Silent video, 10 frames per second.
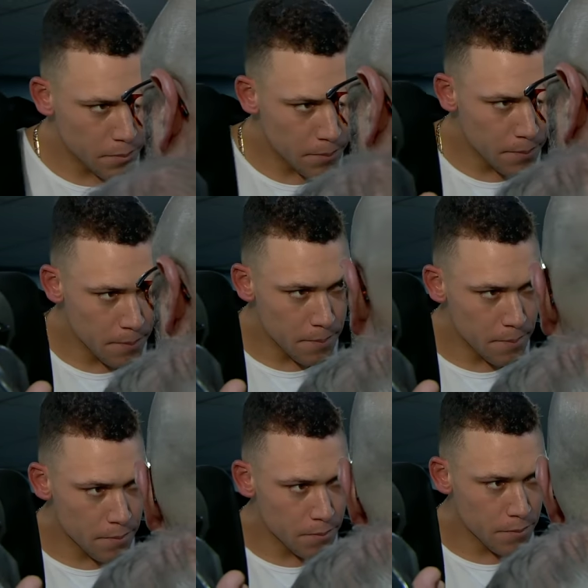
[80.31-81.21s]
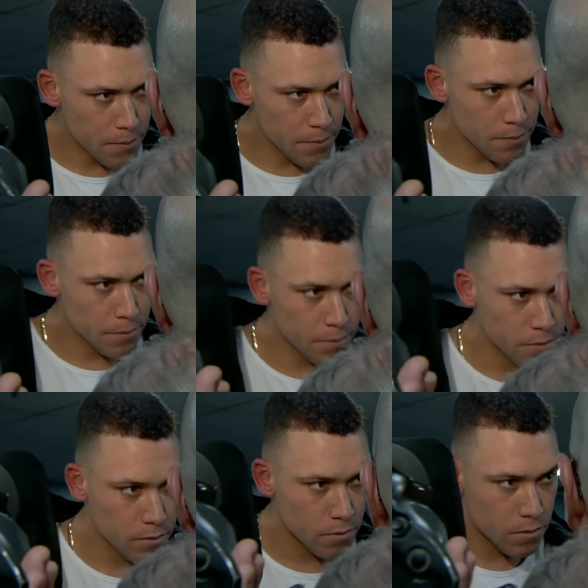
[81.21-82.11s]
Can a win like this kind of
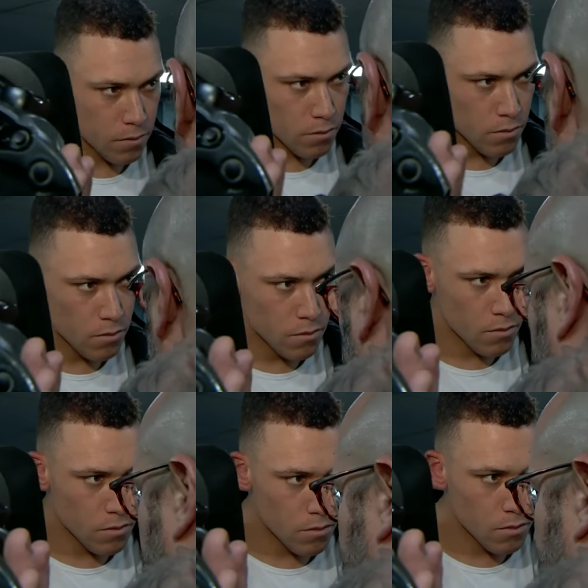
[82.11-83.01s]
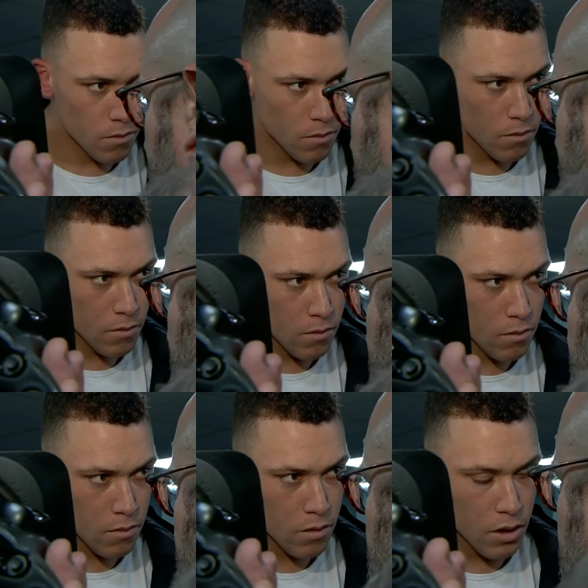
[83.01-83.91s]
fuel you guys a little bit, give you some
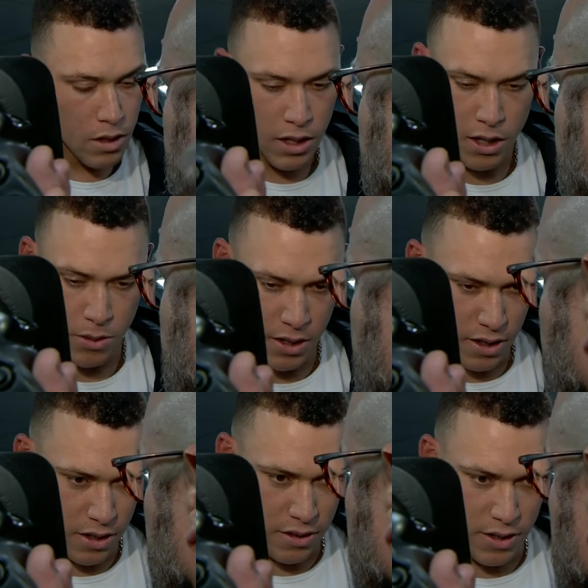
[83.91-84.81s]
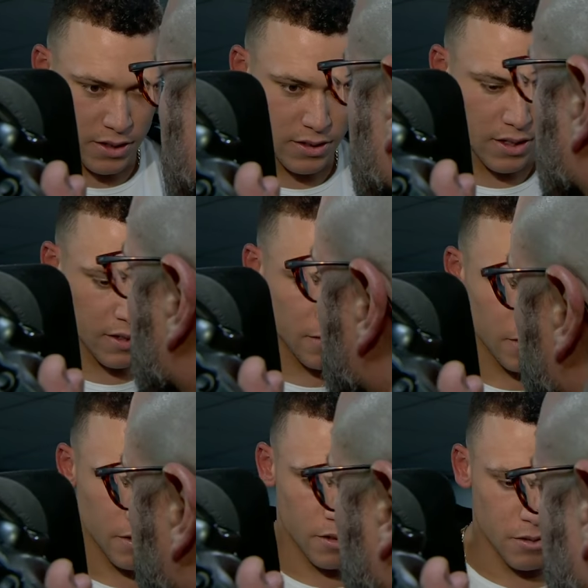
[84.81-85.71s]
momentum? Yeah, we had a lot of good things today.
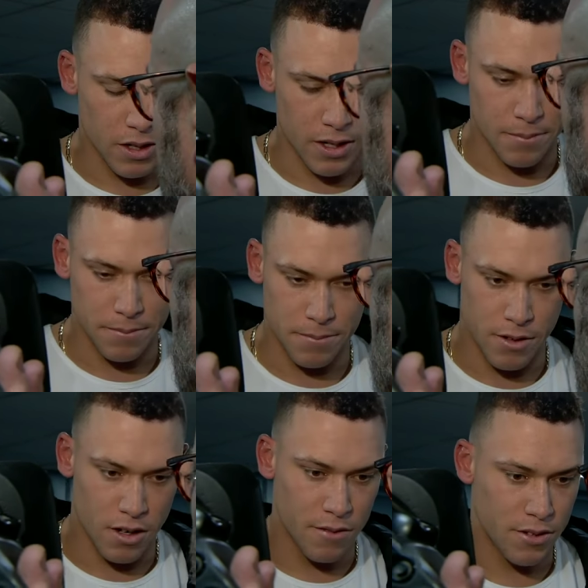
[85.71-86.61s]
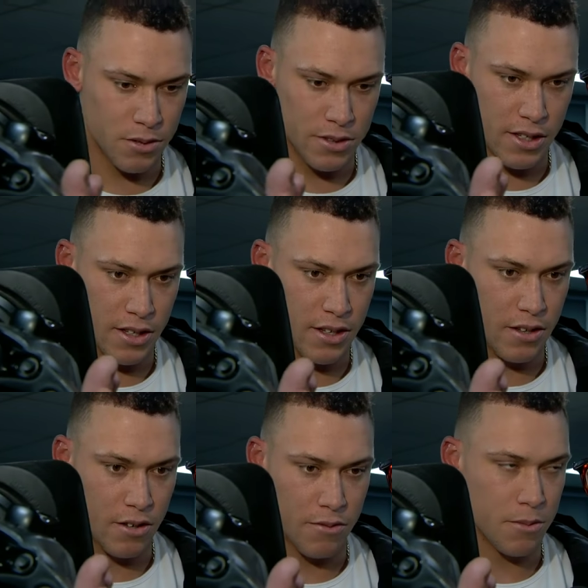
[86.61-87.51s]
You know, um, our offense was
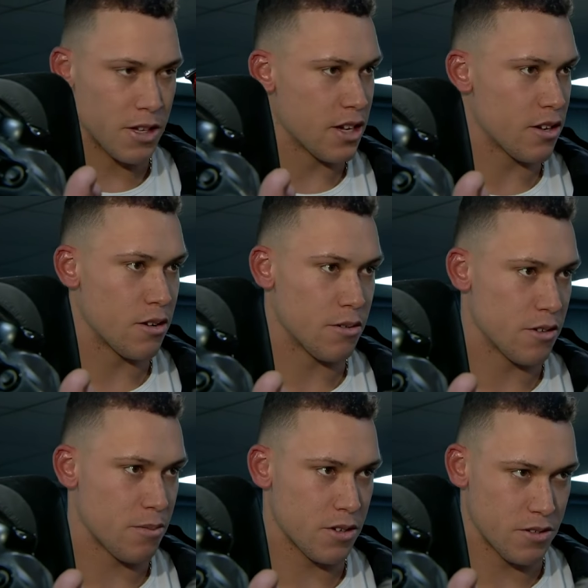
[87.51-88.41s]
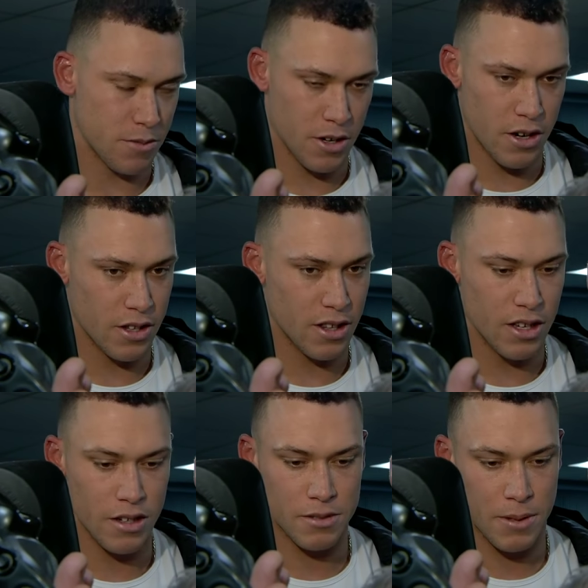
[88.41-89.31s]
clicking, you know, from the get-go. You know, especially from Gardy in the
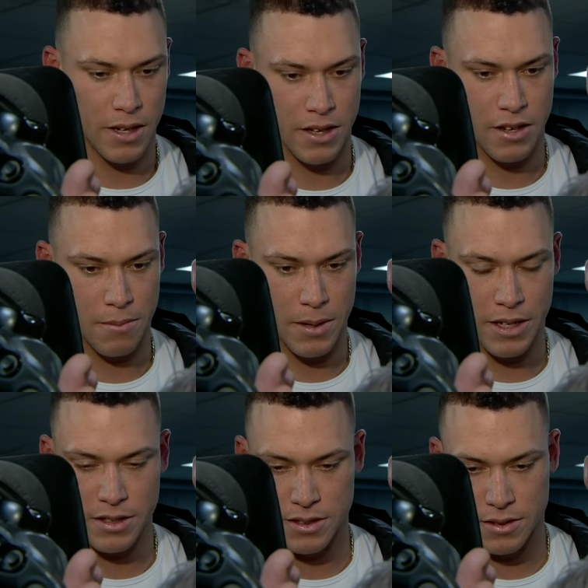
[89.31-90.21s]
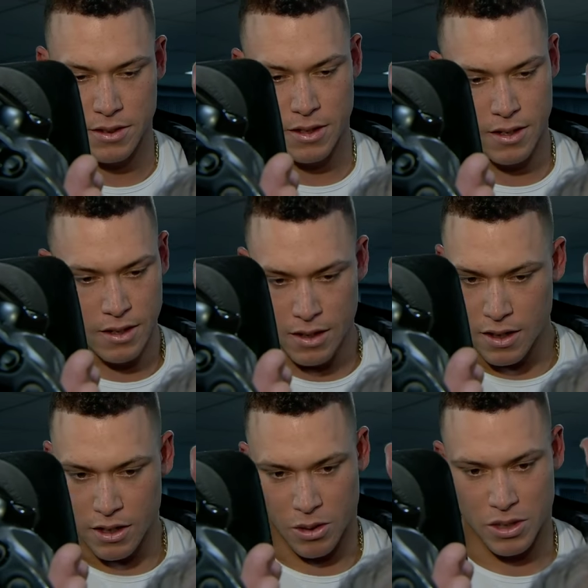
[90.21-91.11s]
leadoff spot, getting on base, and you
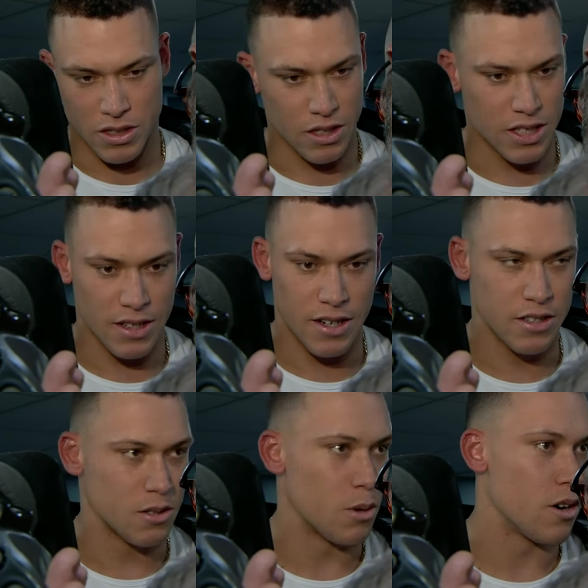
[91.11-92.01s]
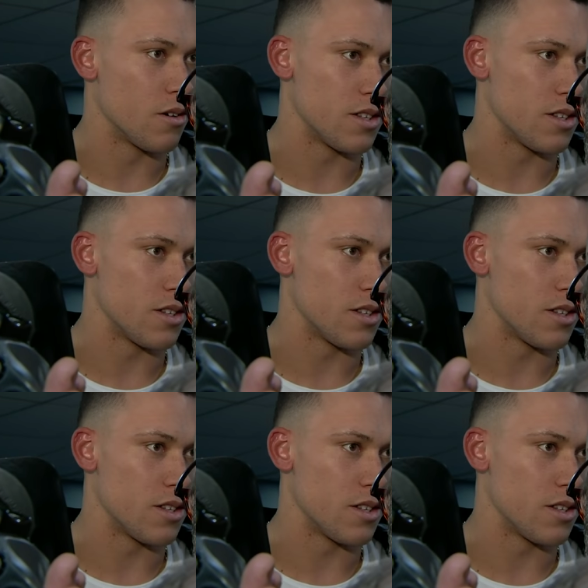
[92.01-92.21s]
know, we just got to take that in tomorrow.